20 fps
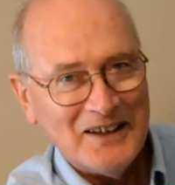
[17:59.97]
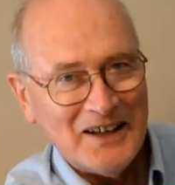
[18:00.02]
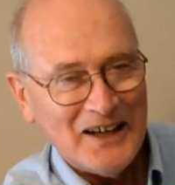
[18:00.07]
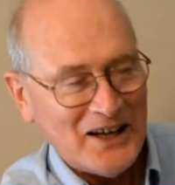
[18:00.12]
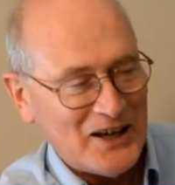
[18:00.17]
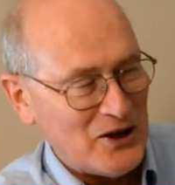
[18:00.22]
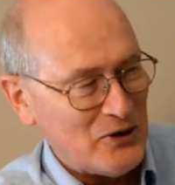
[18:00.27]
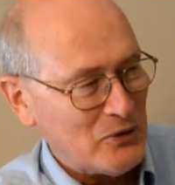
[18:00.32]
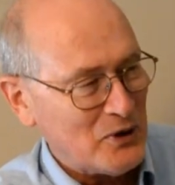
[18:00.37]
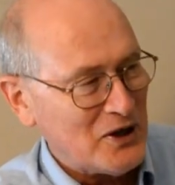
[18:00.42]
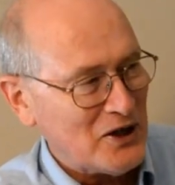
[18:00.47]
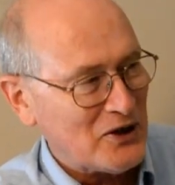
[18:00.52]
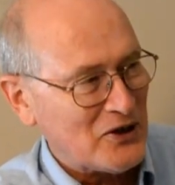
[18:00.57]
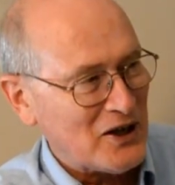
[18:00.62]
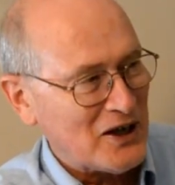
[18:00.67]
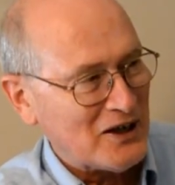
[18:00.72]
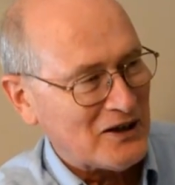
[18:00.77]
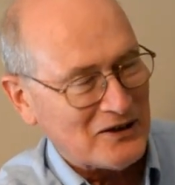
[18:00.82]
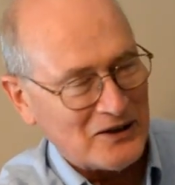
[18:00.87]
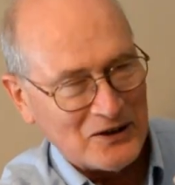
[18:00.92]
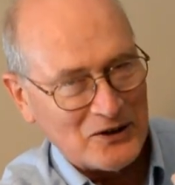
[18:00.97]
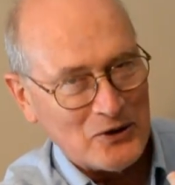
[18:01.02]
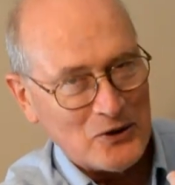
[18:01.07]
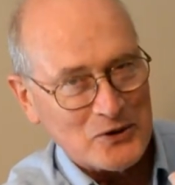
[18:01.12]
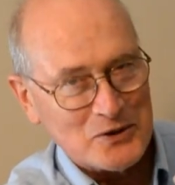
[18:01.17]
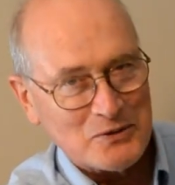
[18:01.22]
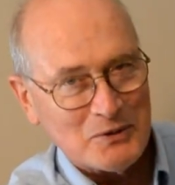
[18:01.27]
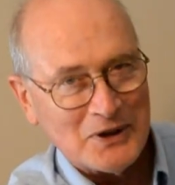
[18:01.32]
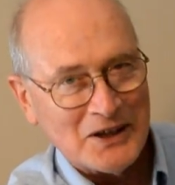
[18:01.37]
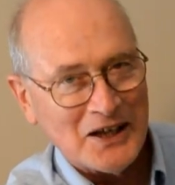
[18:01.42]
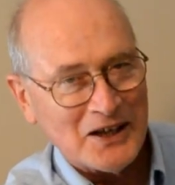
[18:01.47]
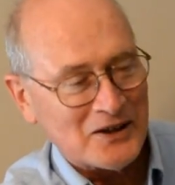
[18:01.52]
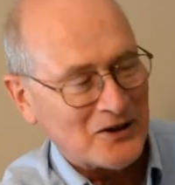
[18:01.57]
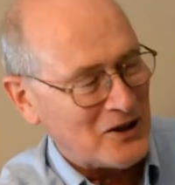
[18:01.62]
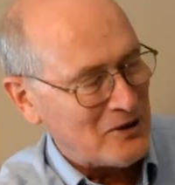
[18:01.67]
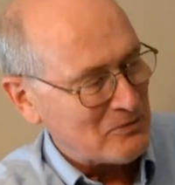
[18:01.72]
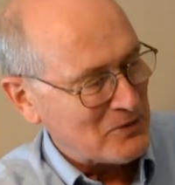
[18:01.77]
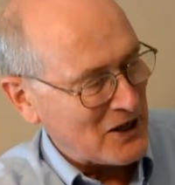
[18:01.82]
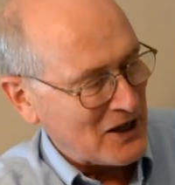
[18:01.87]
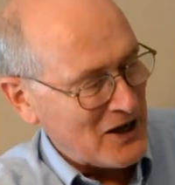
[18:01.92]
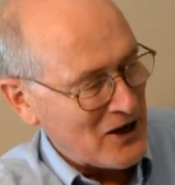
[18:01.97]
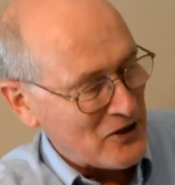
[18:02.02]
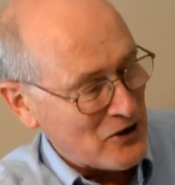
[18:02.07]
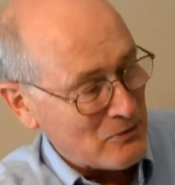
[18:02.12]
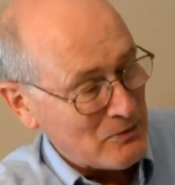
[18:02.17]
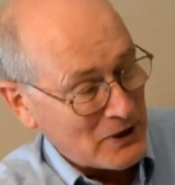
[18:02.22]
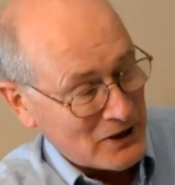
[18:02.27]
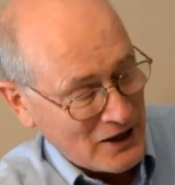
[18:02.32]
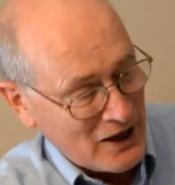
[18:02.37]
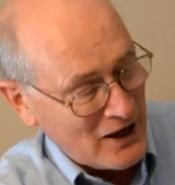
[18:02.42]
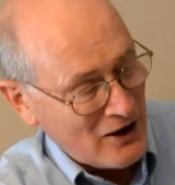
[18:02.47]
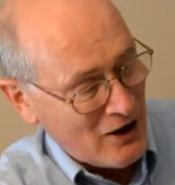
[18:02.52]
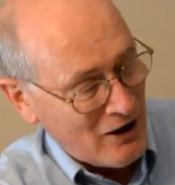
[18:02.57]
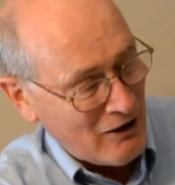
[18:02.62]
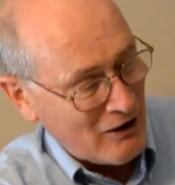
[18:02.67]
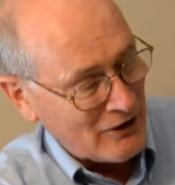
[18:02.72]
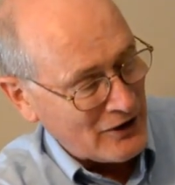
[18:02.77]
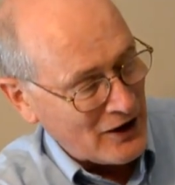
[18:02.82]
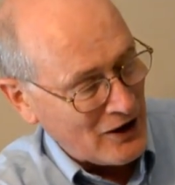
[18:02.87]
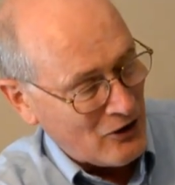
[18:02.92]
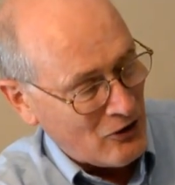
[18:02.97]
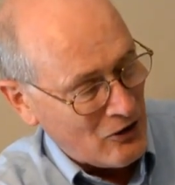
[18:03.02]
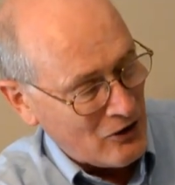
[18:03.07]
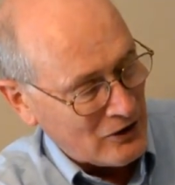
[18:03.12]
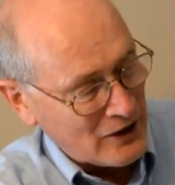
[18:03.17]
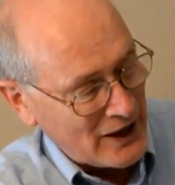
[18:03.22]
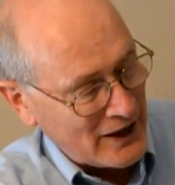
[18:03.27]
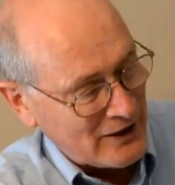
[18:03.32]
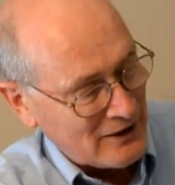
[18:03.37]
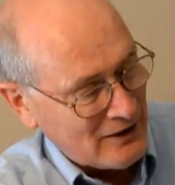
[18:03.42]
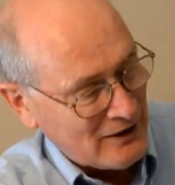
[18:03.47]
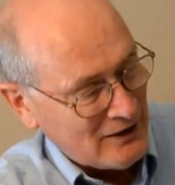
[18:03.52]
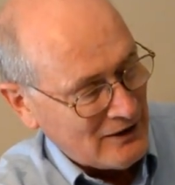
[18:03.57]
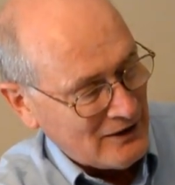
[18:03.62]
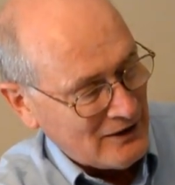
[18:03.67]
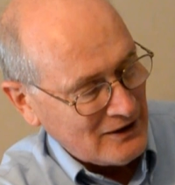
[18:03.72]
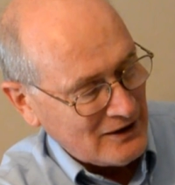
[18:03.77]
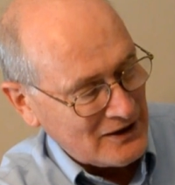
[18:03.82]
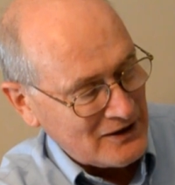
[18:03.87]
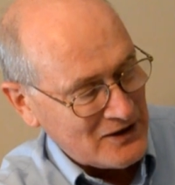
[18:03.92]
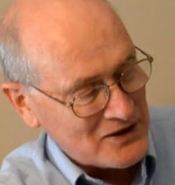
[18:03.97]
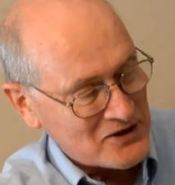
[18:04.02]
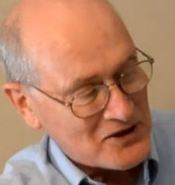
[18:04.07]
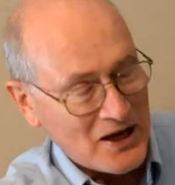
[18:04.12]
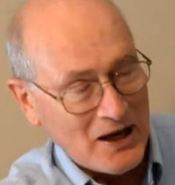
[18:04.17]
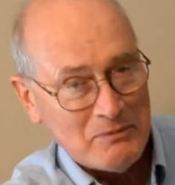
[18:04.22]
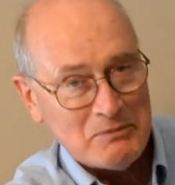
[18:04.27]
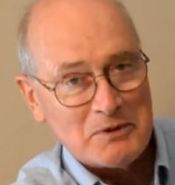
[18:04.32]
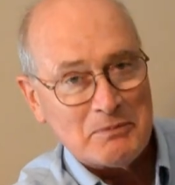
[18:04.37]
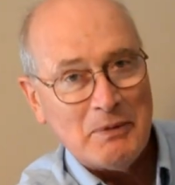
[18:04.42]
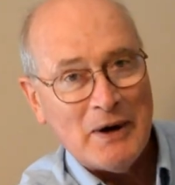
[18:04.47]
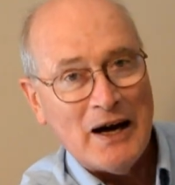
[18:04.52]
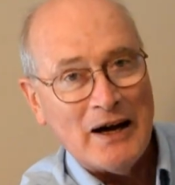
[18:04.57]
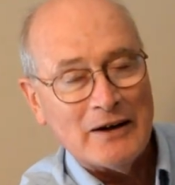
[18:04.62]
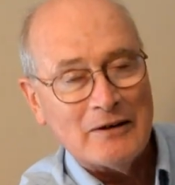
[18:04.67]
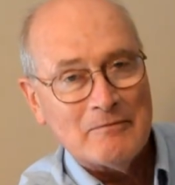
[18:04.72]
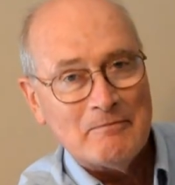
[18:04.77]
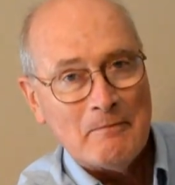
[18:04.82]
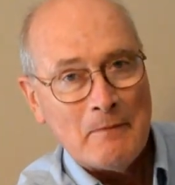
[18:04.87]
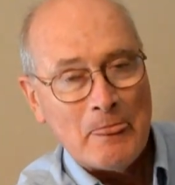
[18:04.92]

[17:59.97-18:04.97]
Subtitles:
And you wouldn't think that those would get clumped together, but they are. They all land in the same spot.